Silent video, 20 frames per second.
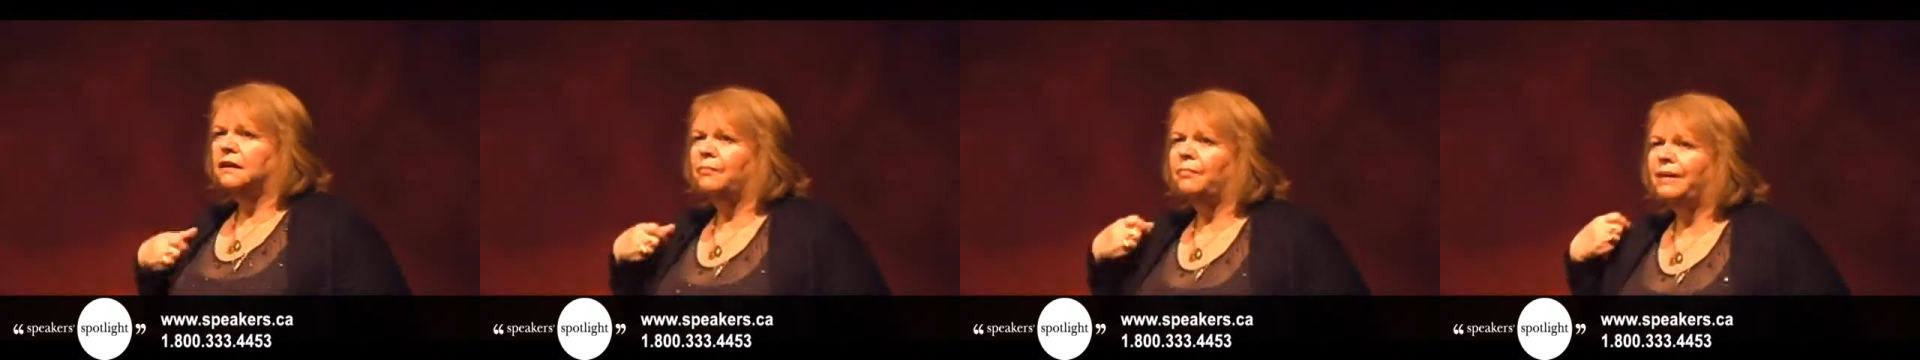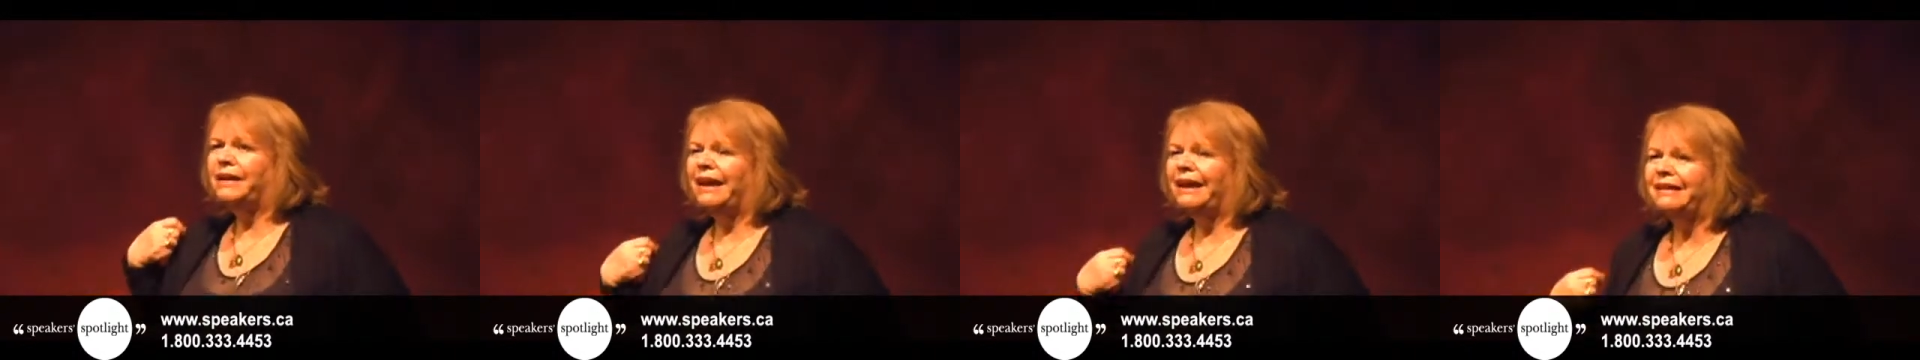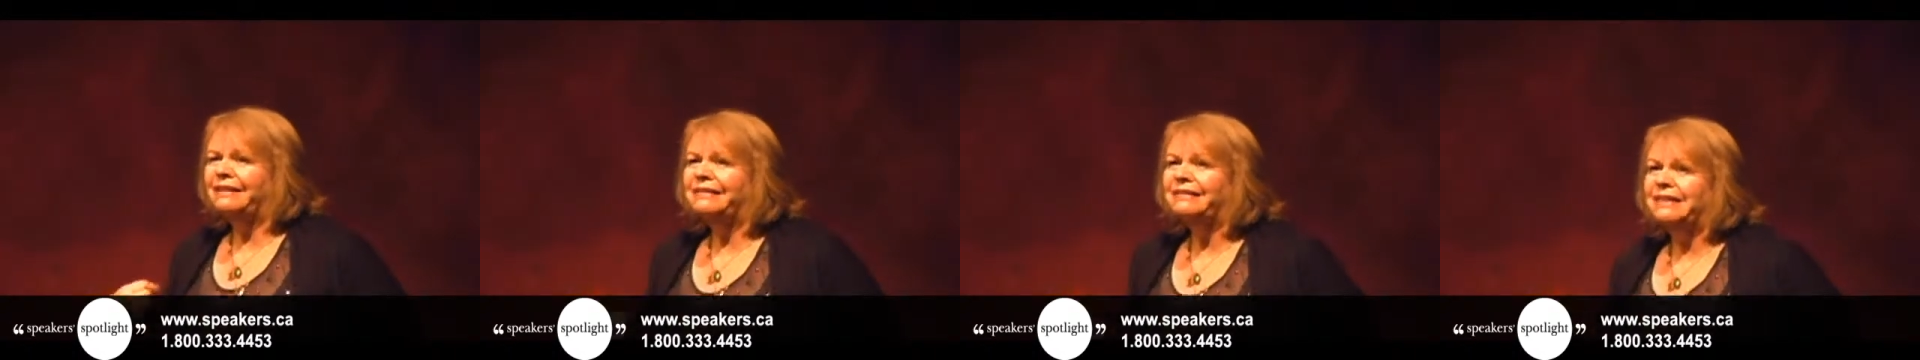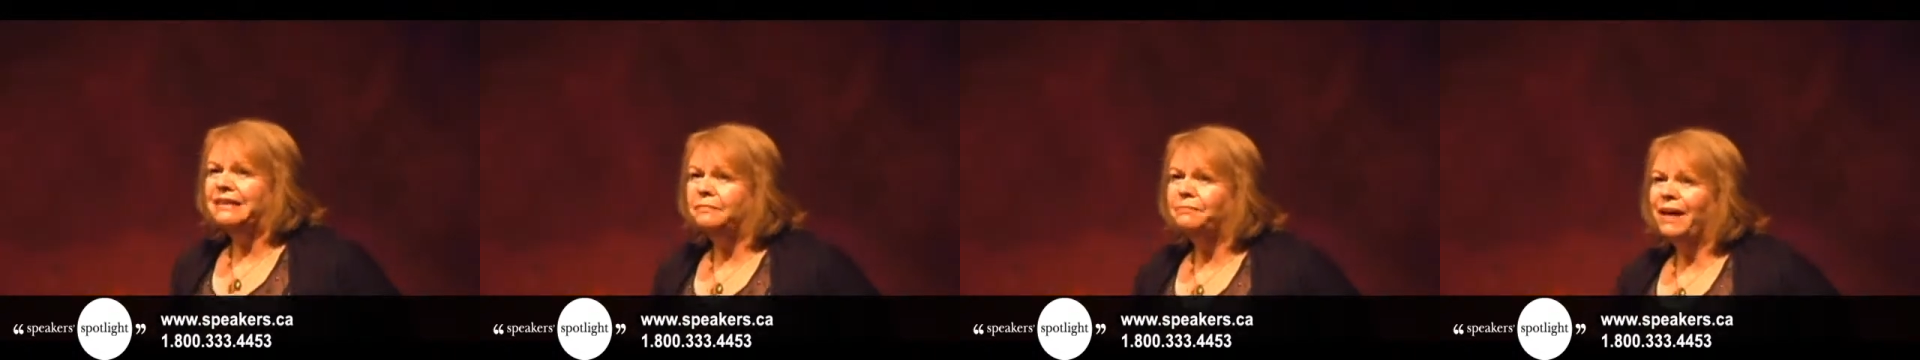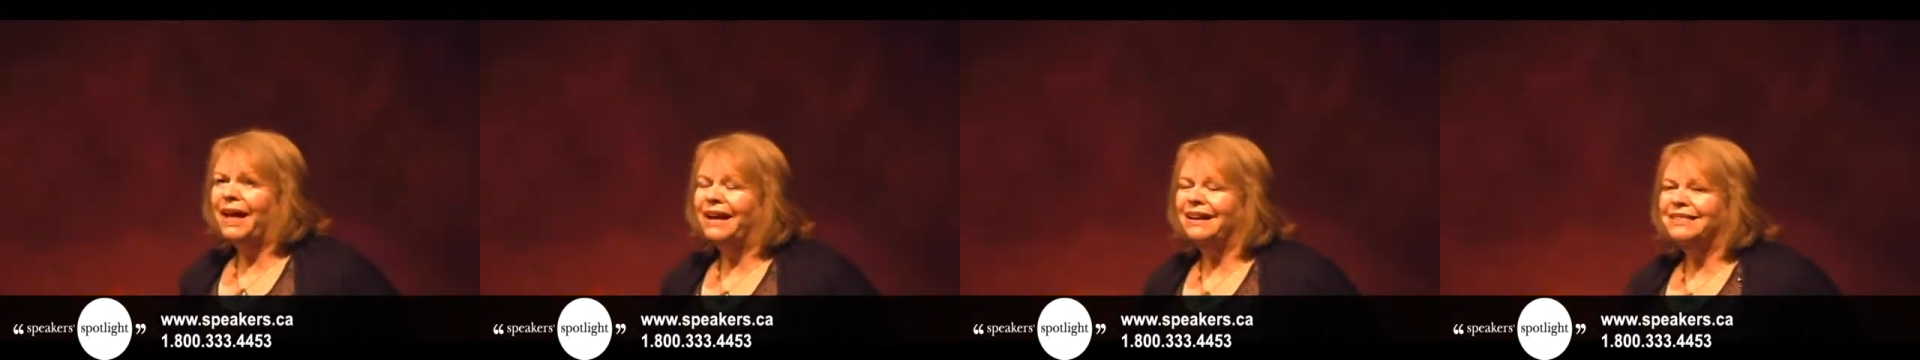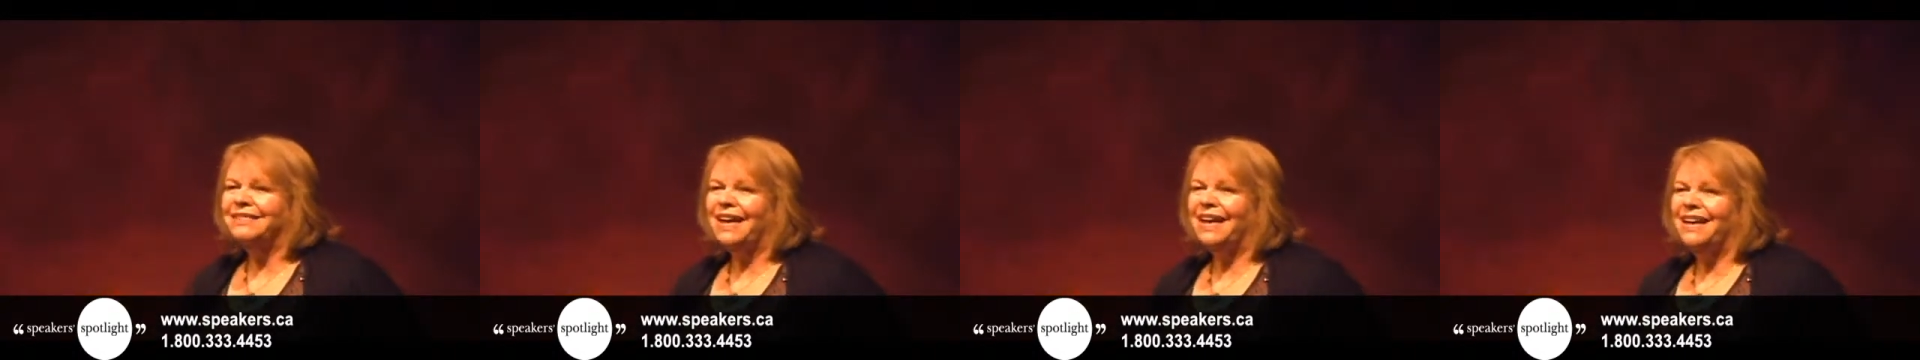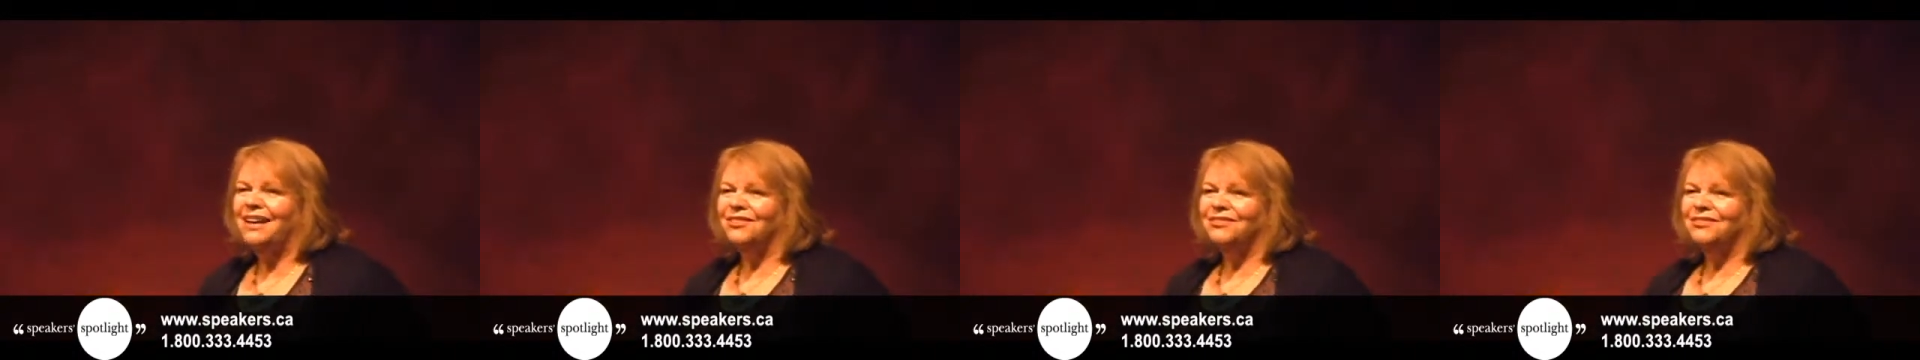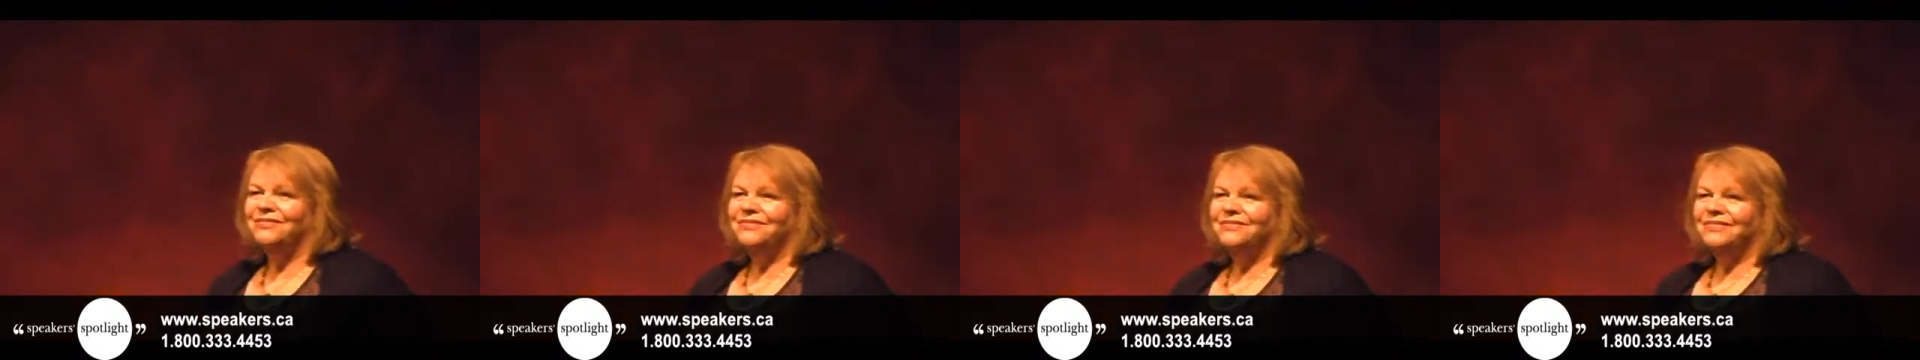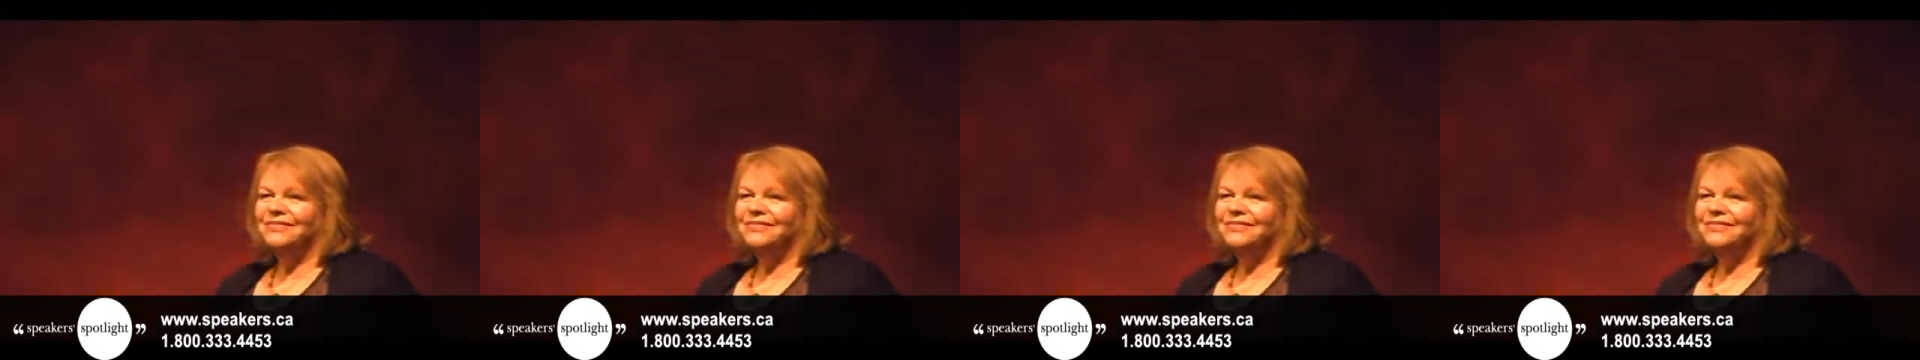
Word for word: but I sit back down.